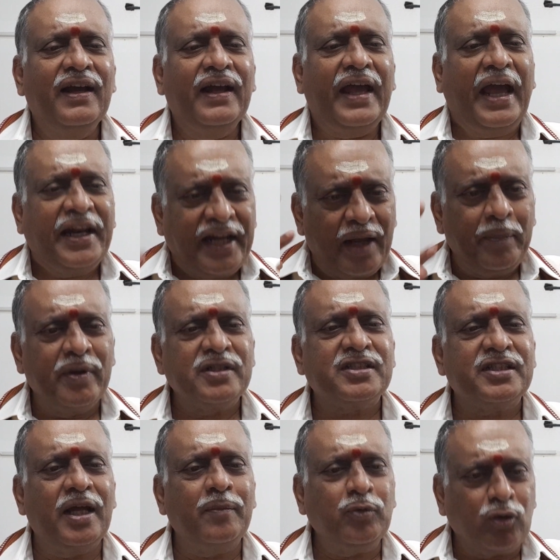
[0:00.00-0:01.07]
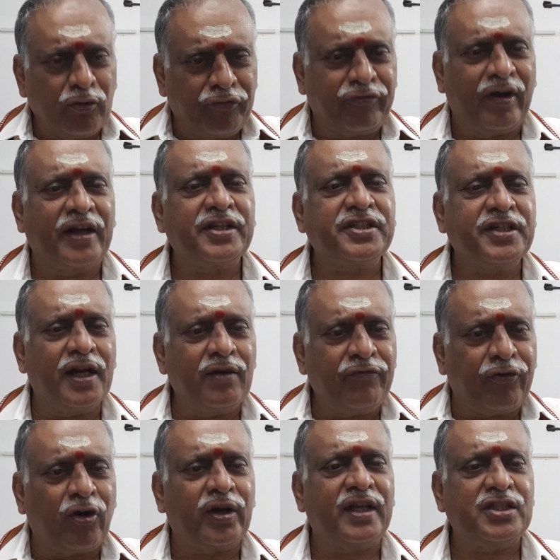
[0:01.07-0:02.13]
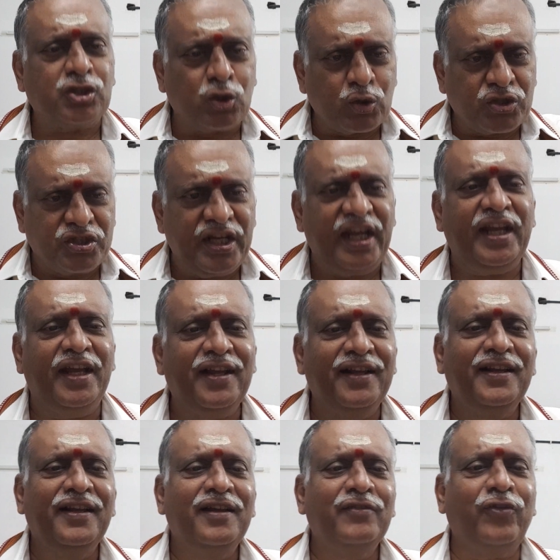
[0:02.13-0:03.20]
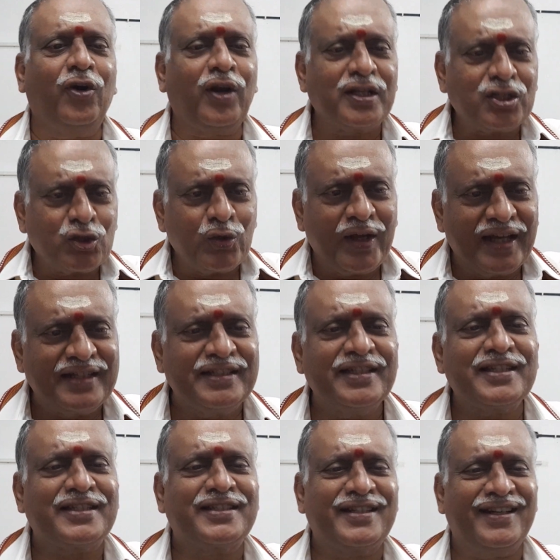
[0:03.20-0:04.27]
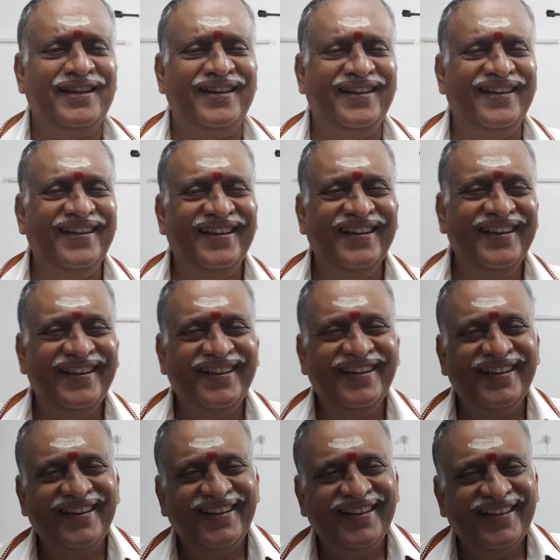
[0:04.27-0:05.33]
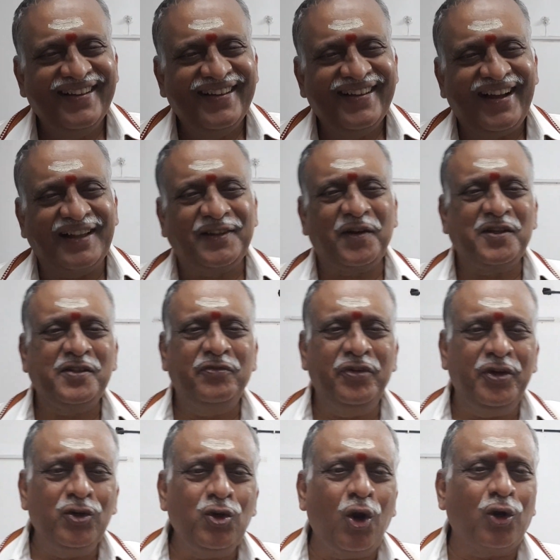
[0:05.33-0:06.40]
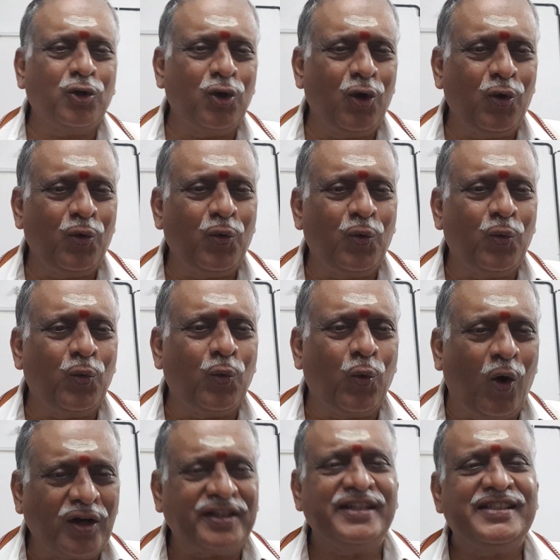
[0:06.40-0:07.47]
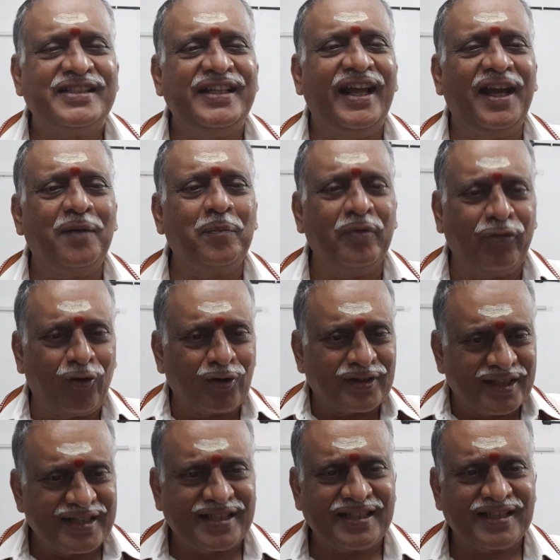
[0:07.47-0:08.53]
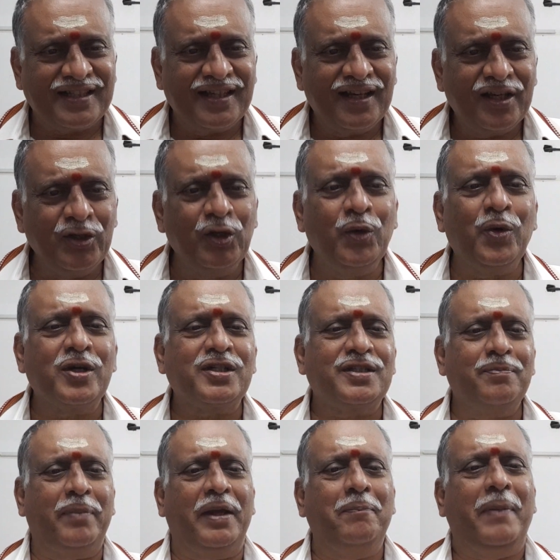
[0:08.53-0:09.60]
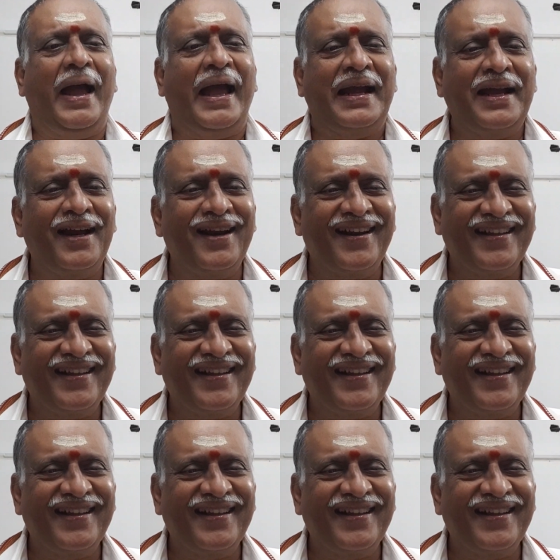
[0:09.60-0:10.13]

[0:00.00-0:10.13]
enables them to function for us to see, for us to exist. Otherwise, we do not know what is there before this universe Big Bang.